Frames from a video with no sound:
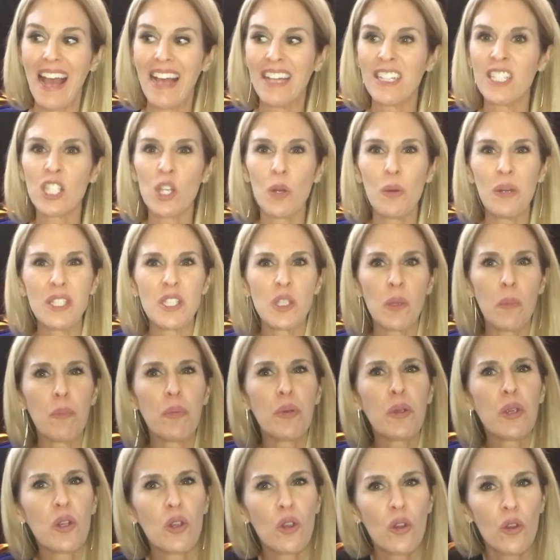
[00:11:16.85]
And so it's a
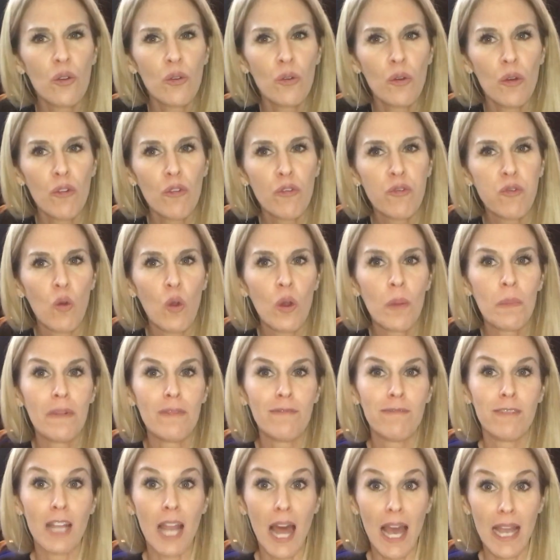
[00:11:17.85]
purer form
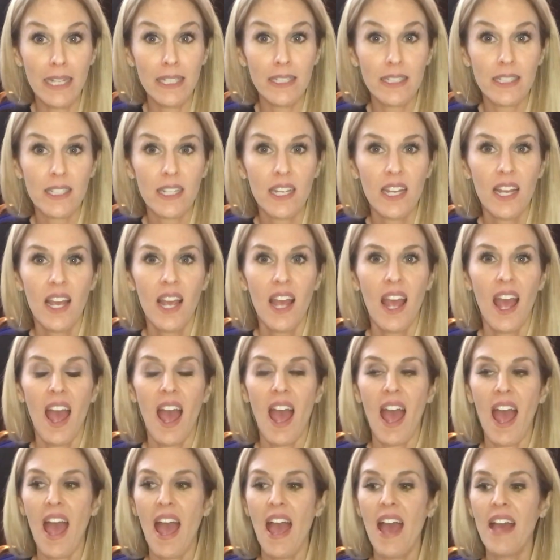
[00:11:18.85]
of light
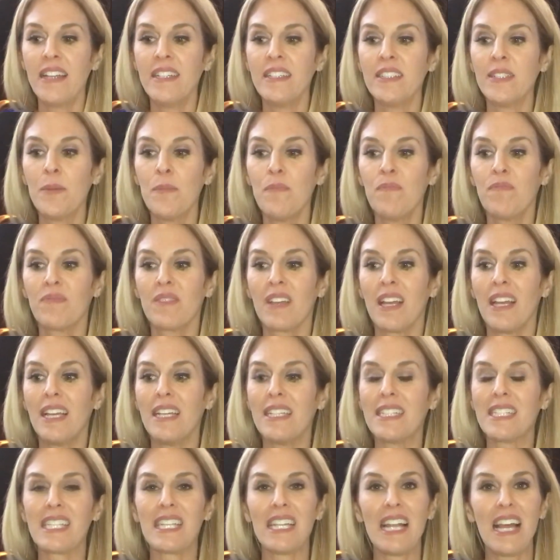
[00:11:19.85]
and
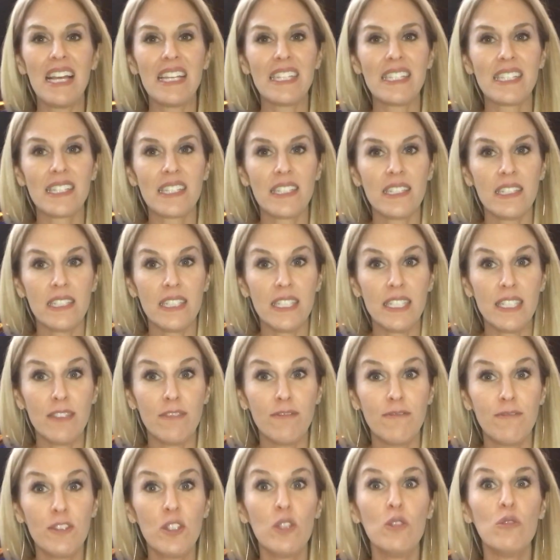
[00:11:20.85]
it's less
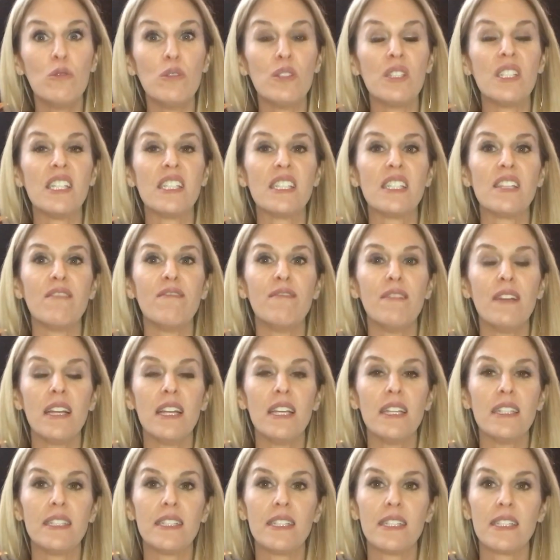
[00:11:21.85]
diffused. It's a,
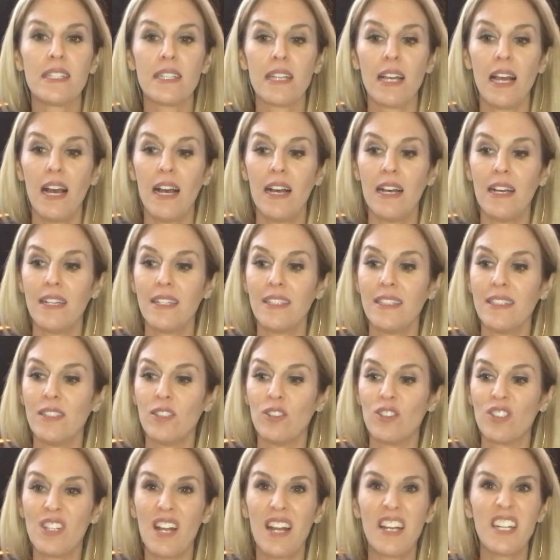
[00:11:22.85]
it's, uh,
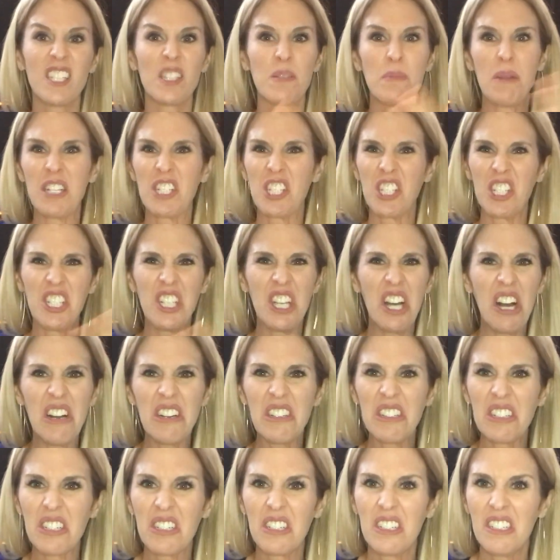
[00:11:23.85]
there's not as much
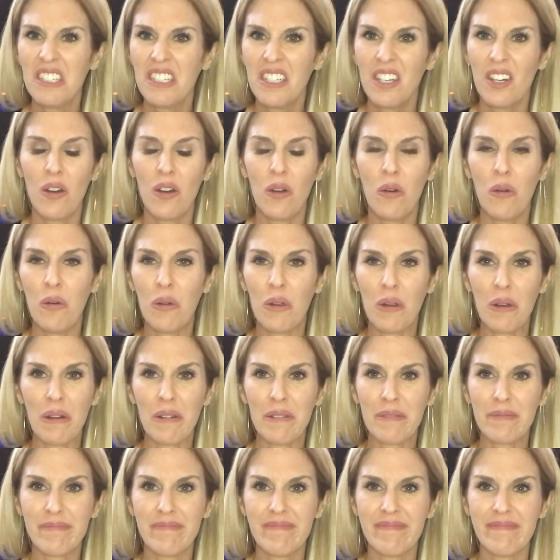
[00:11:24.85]
gunk
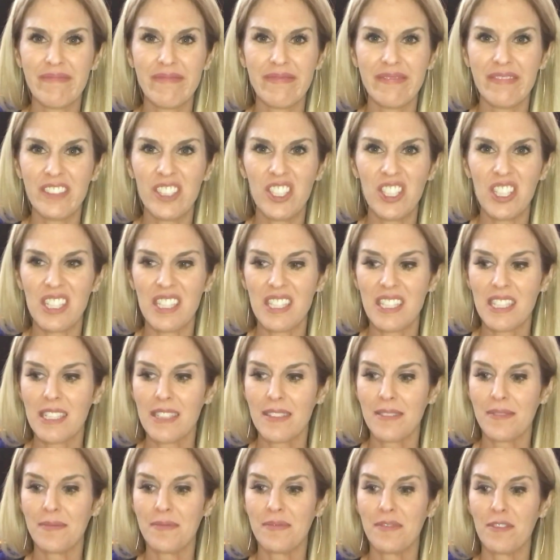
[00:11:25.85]
or
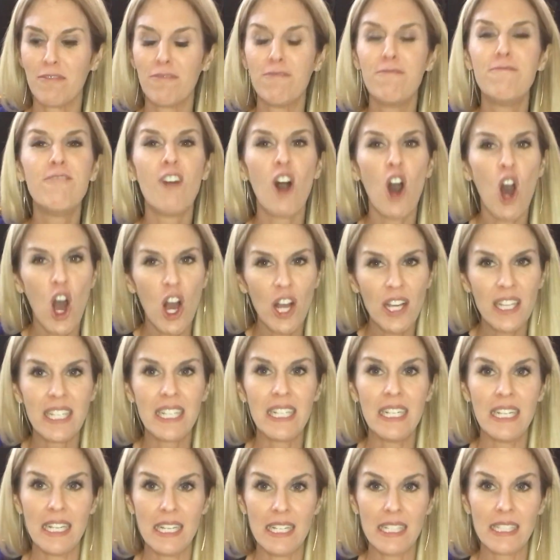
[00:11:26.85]
just
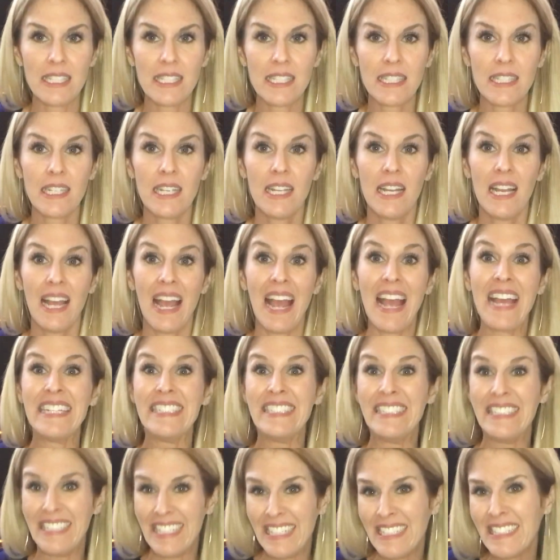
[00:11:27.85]
fogginess
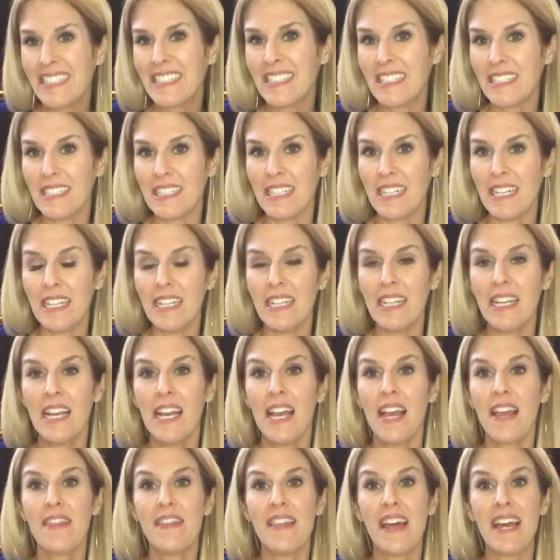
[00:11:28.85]
and density
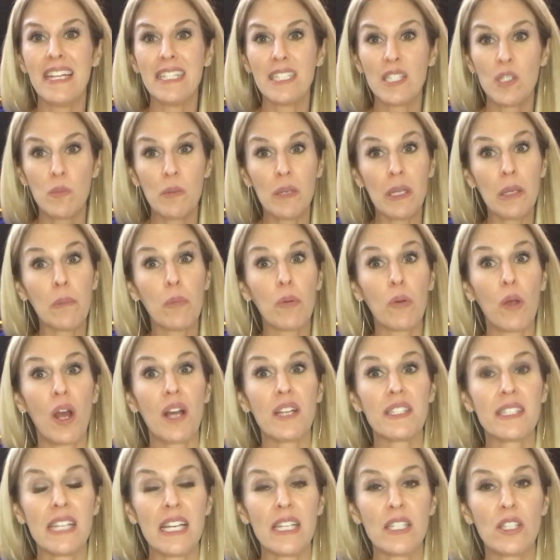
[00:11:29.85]
that it's being
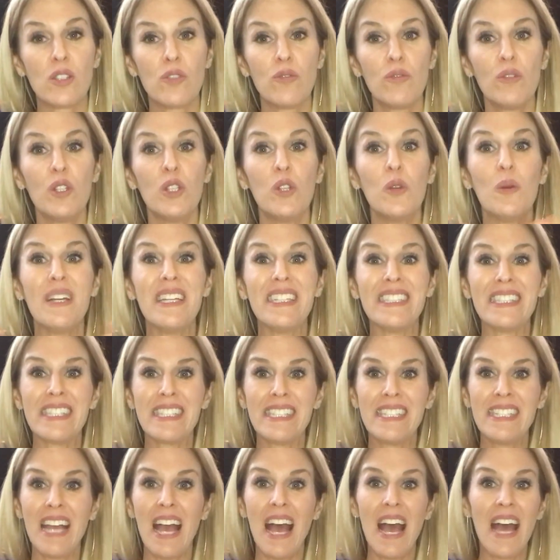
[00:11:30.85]
processed through.
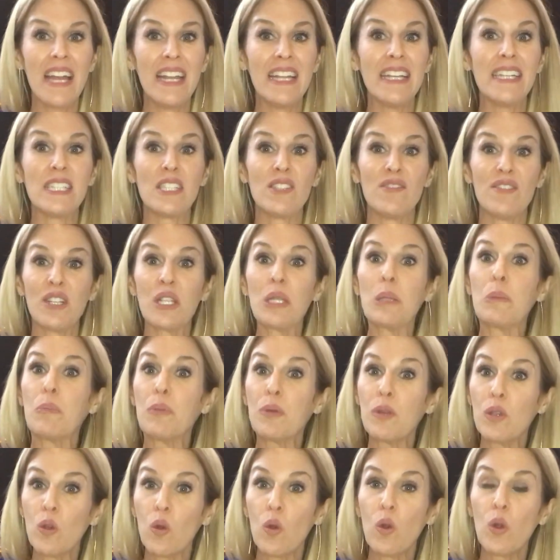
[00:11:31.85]
Instead, it's very
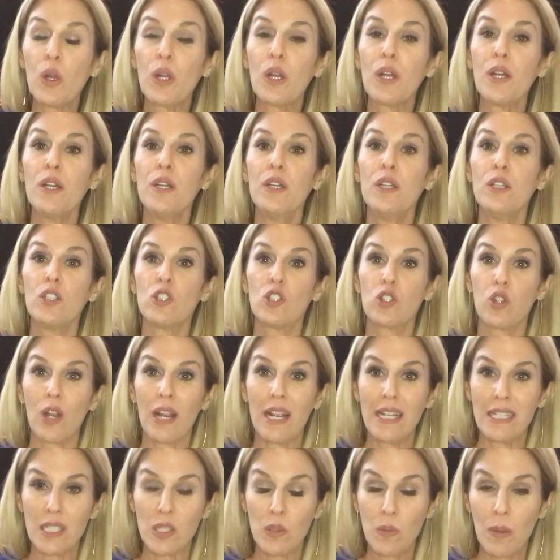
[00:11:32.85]
pure,
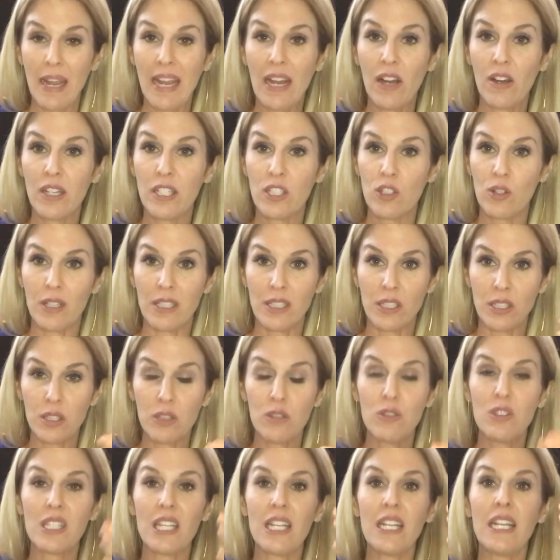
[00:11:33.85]
transparent,
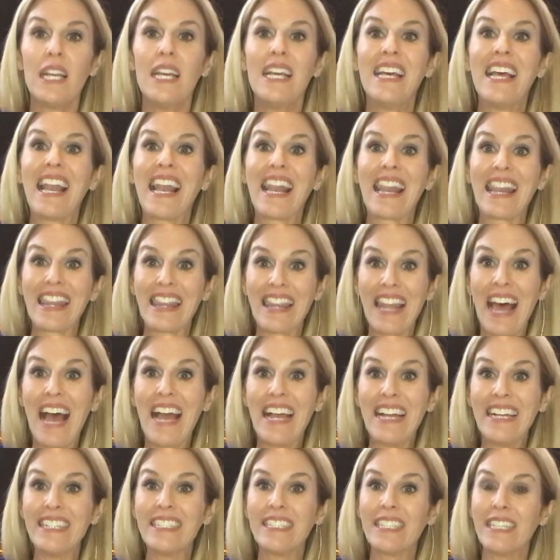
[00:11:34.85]
translucent
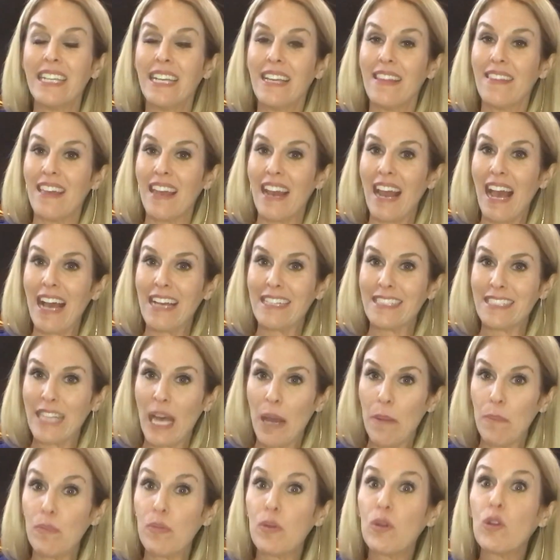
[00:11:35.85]
light that has
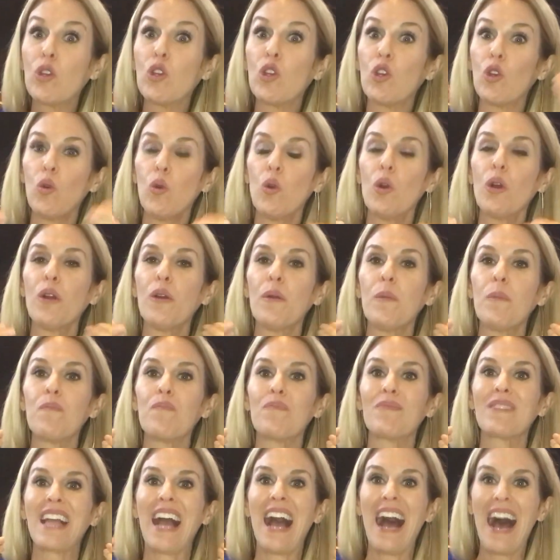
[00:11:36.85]
that pure,
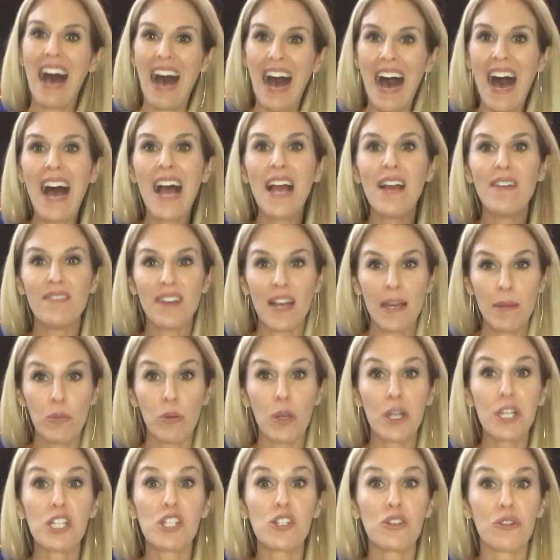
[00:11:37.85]
high
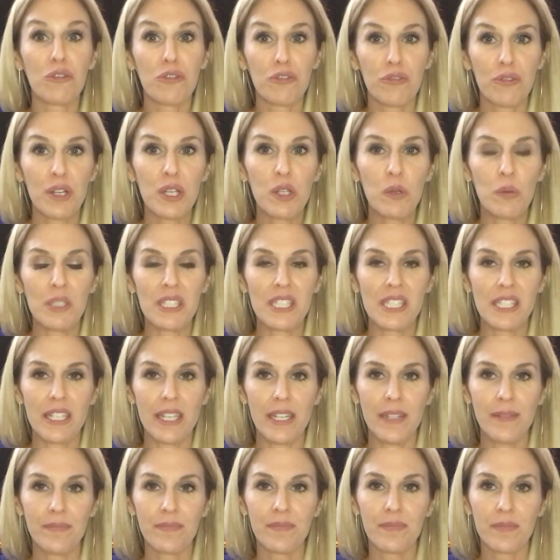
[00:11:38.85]
vibrational
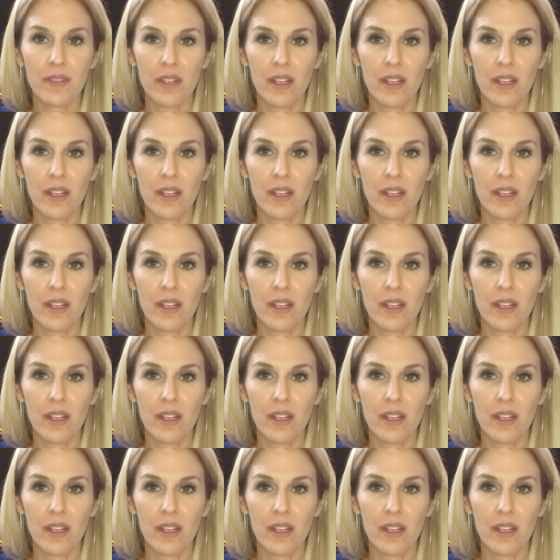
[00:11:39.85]
frequency.